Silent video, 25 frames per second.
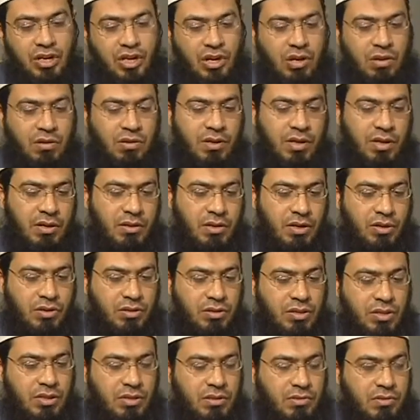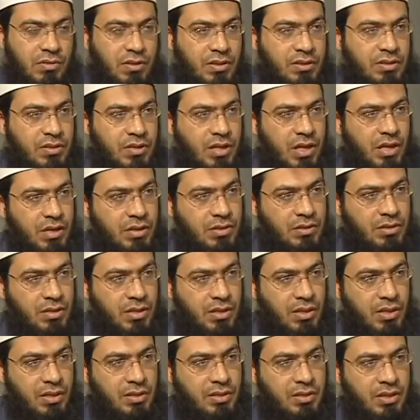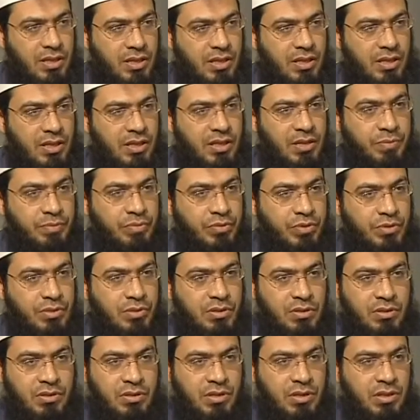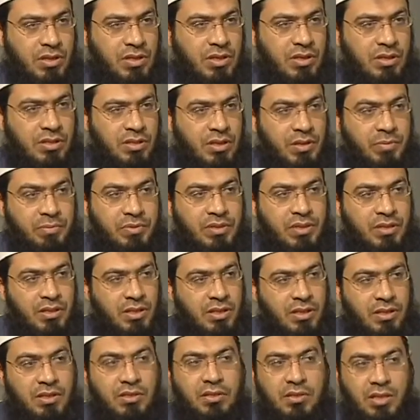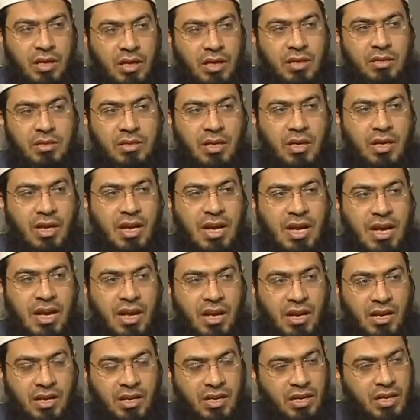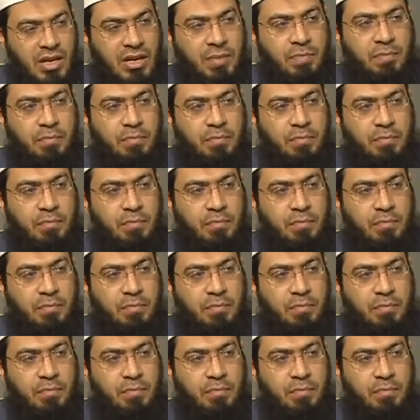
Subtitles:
No, according to the scholars, they said that a person is not exempted in this case and he